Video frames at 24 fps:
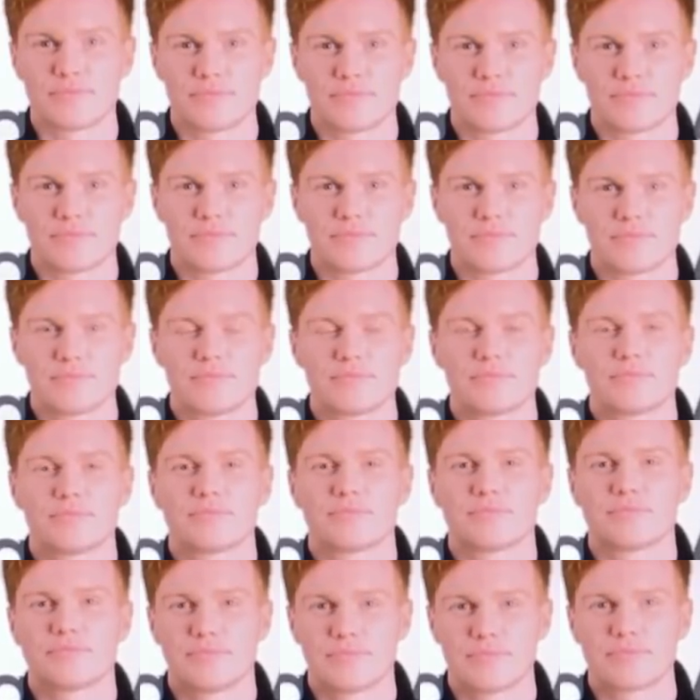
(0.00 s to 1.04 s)

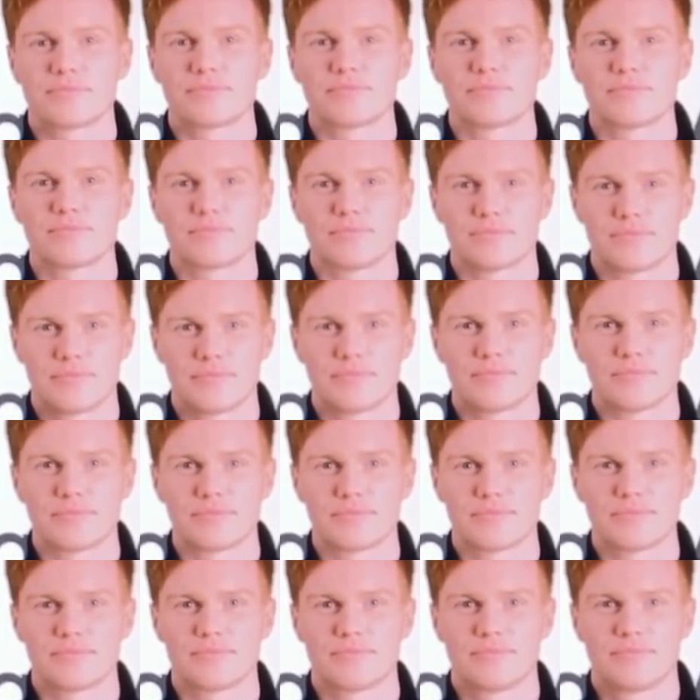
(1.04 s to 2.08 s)

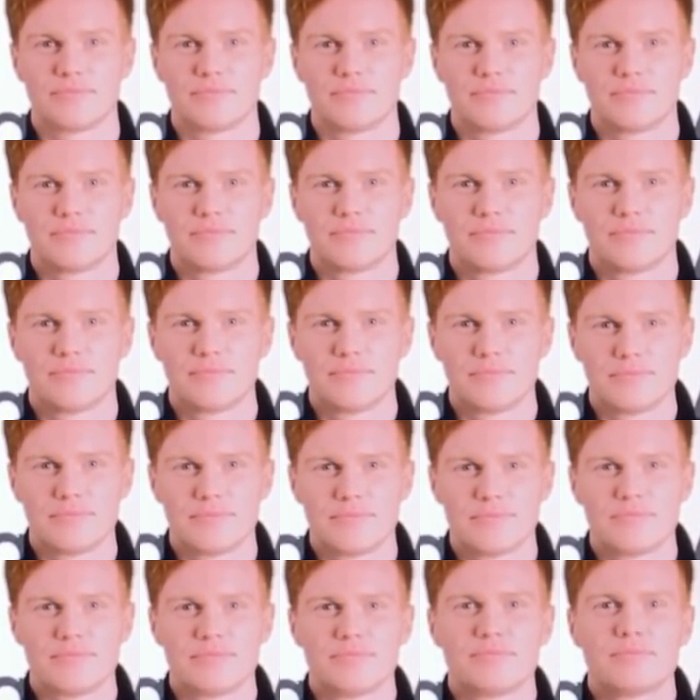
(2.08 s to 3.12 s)

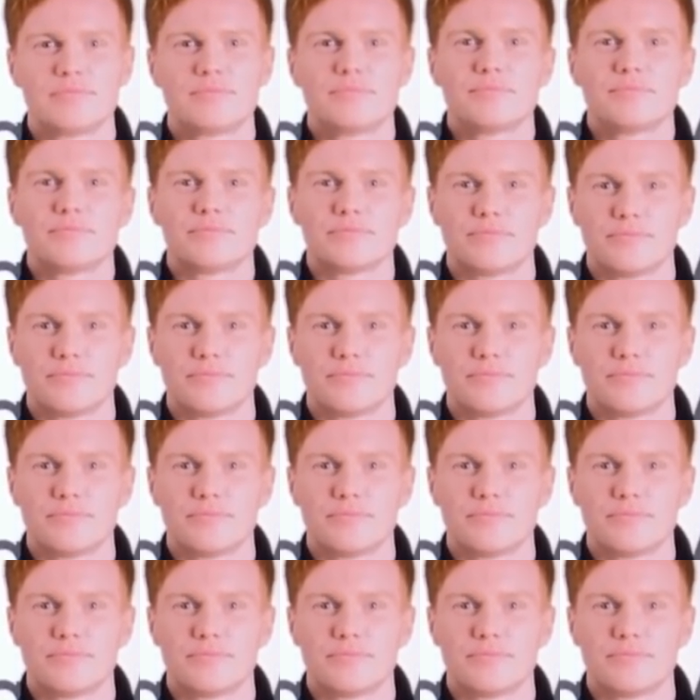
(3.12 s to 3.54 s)
(silent)